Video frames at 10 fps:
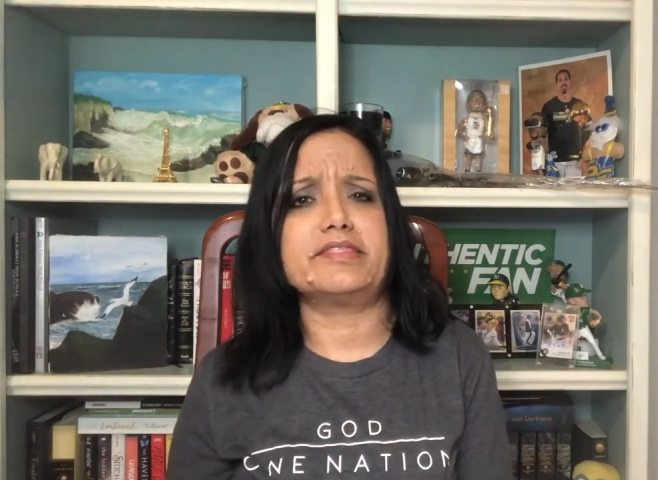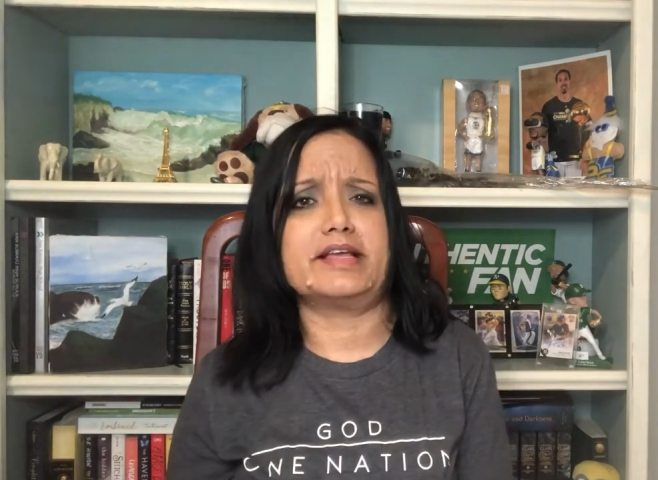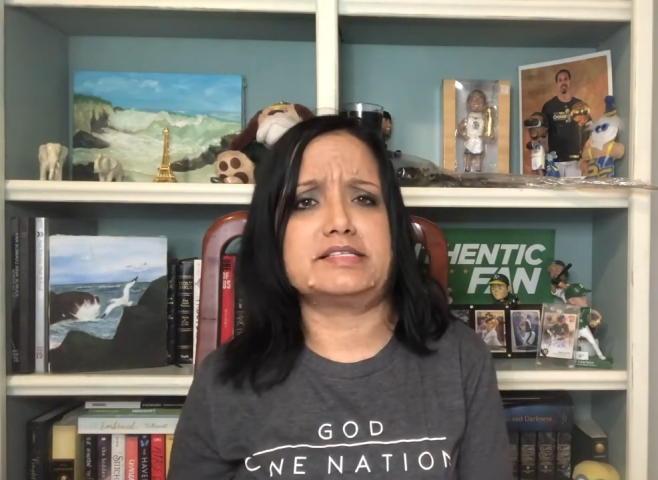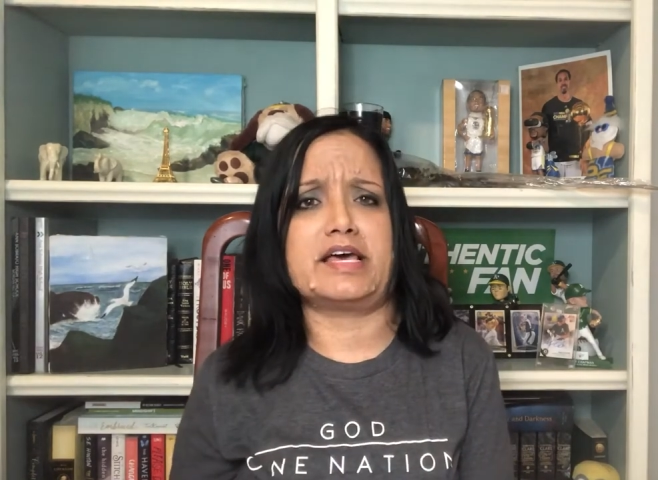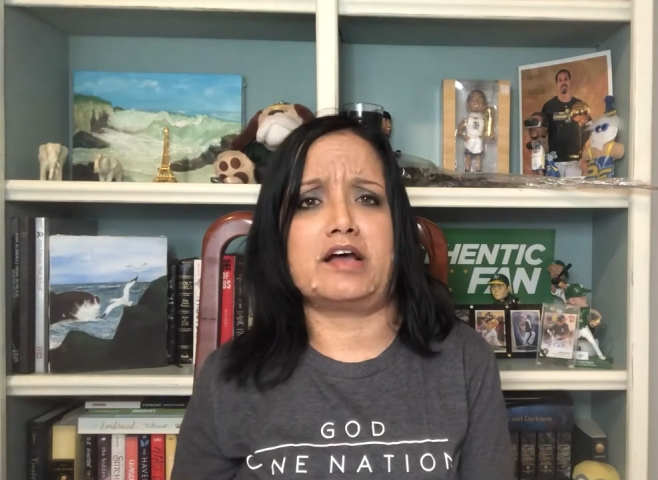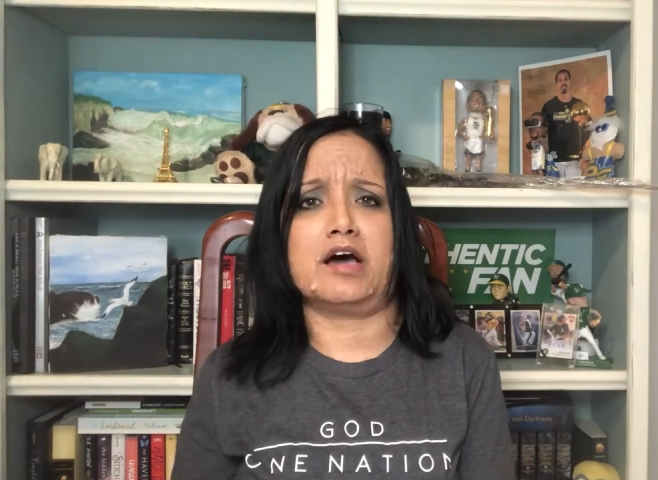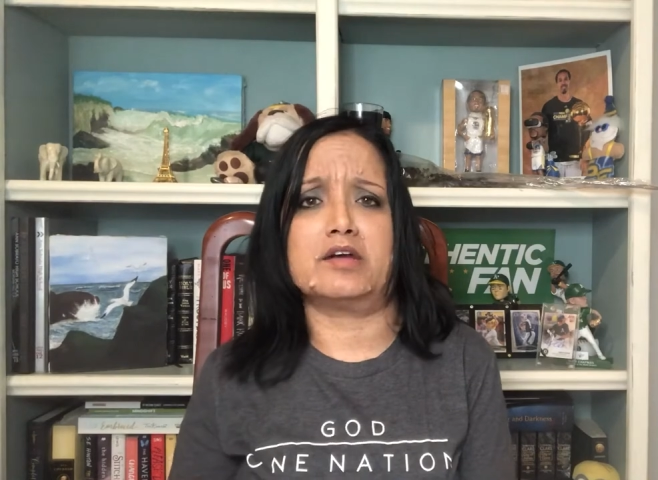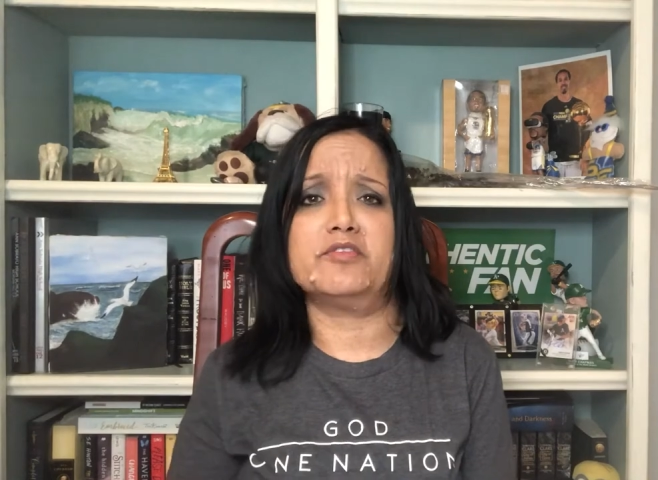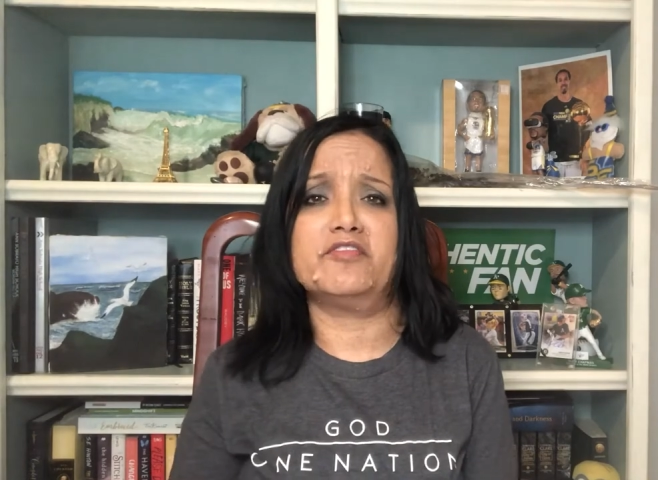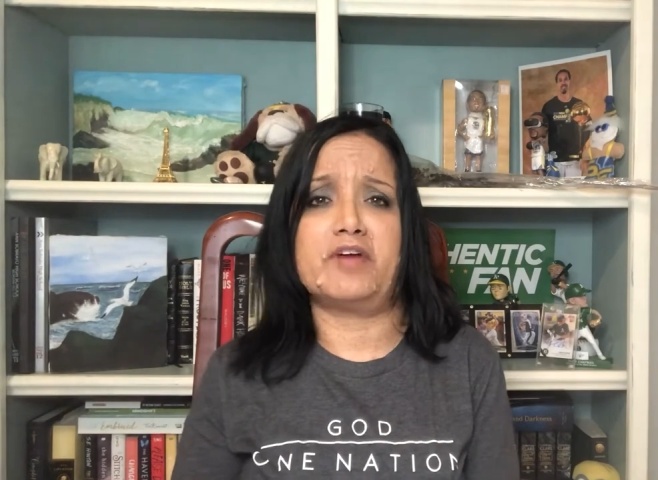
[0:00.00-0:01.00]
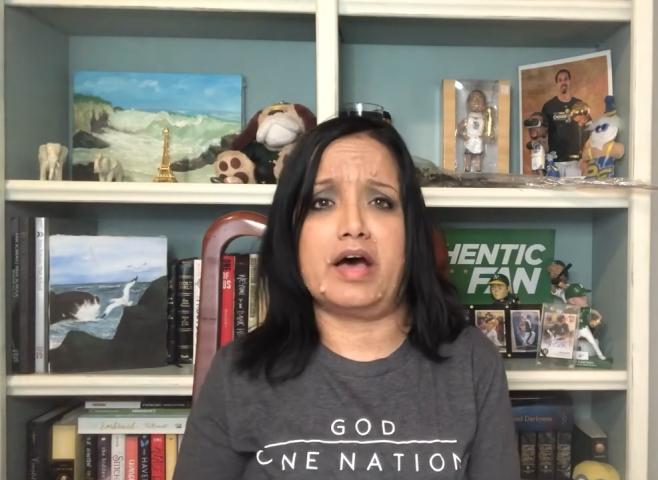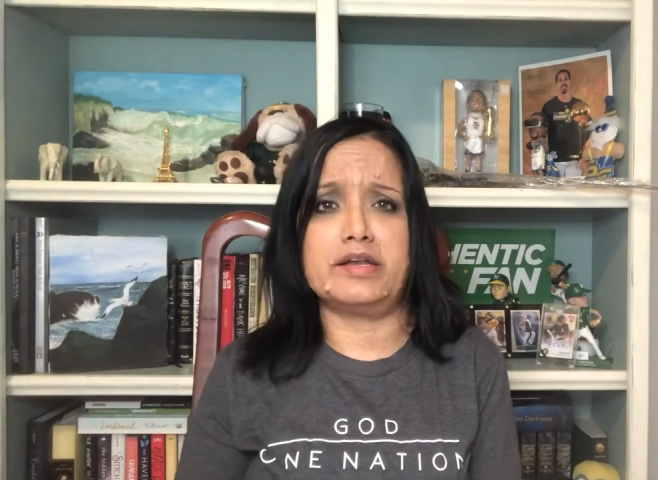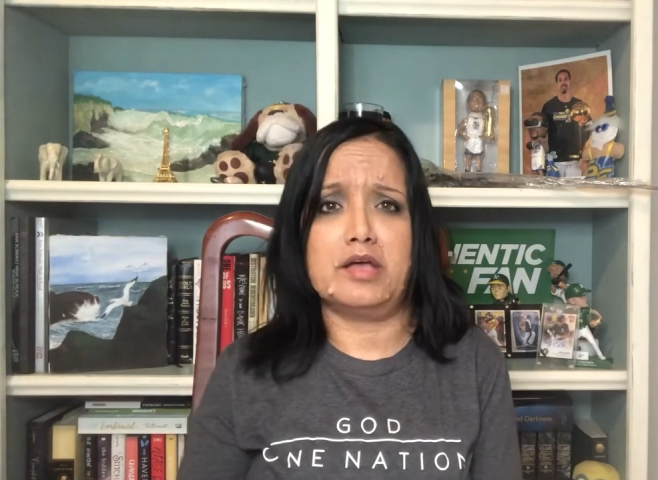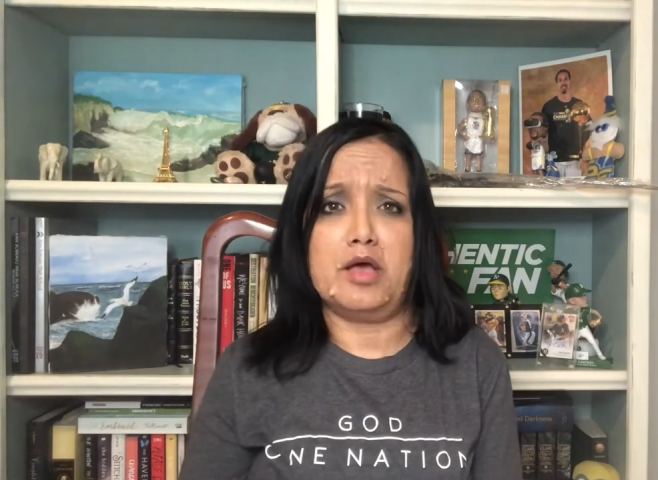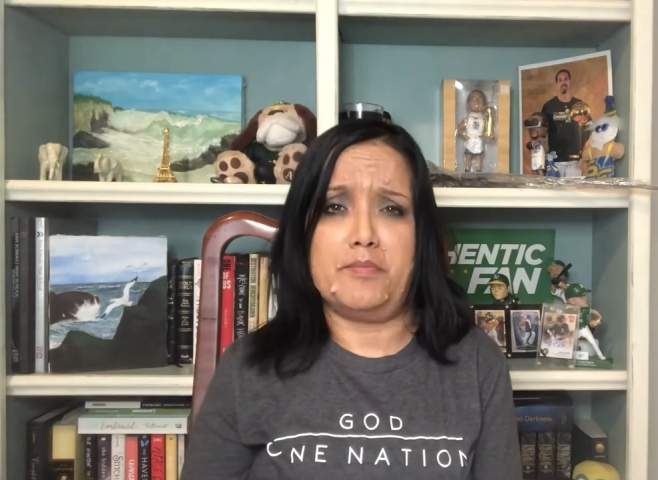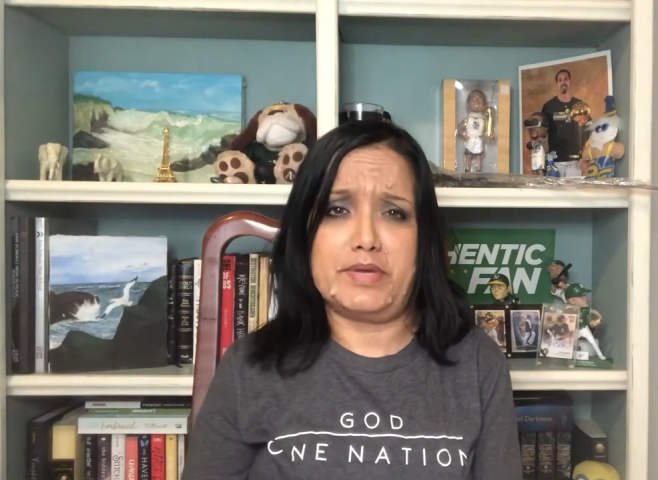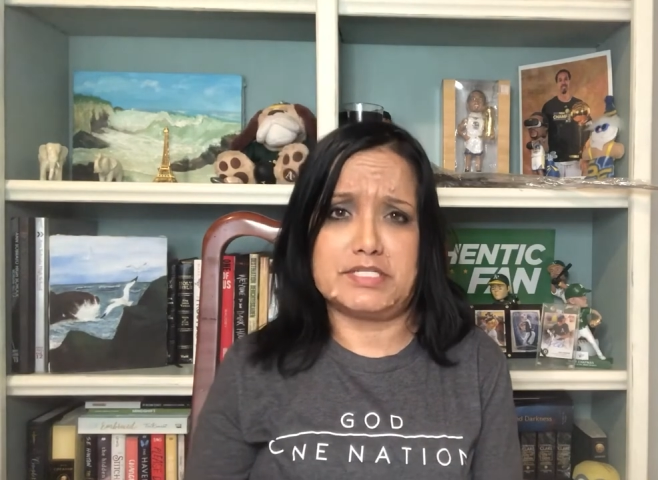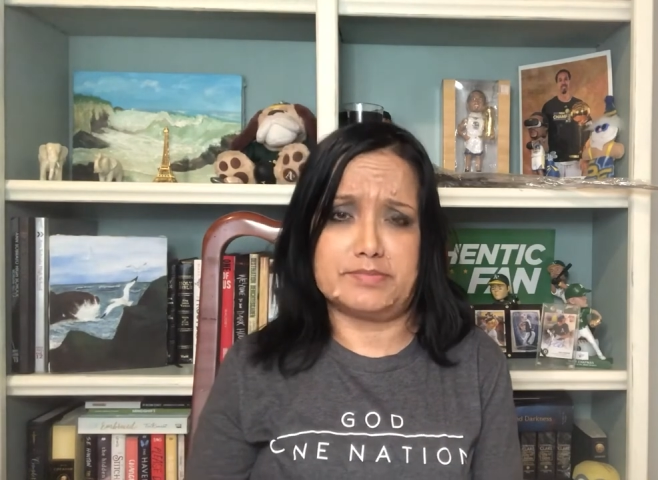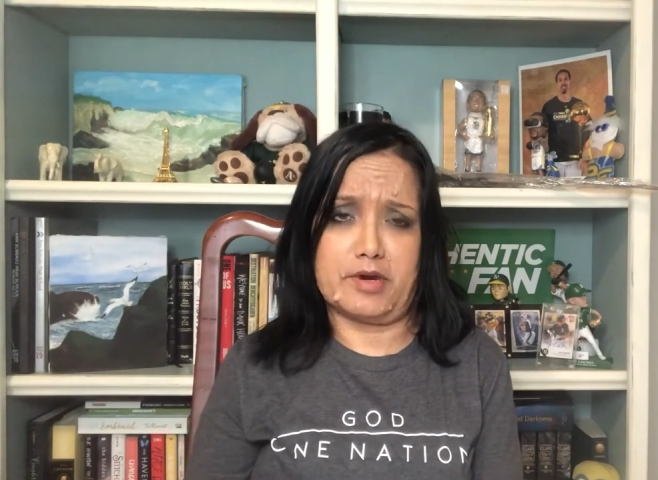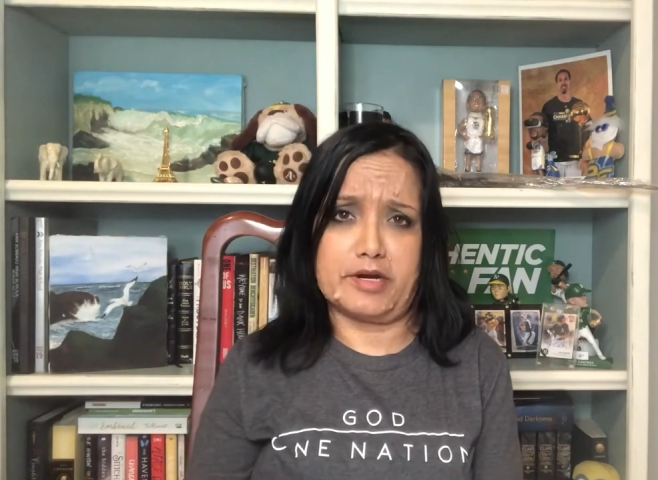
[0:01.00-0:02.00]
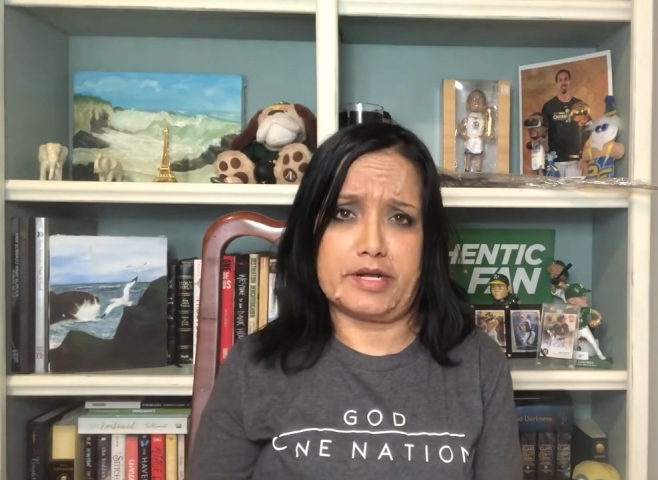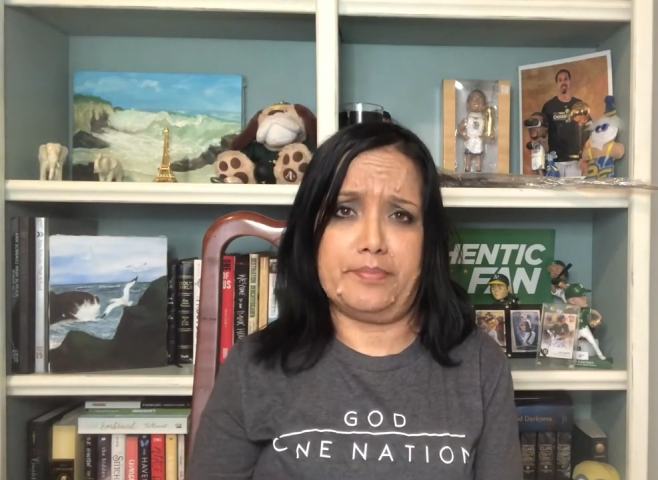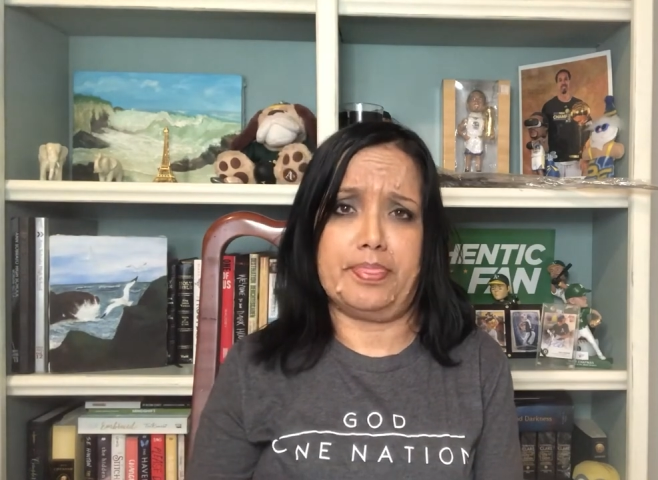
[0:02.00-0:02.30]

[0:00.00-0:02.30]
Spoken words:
things that Otto von Bismarck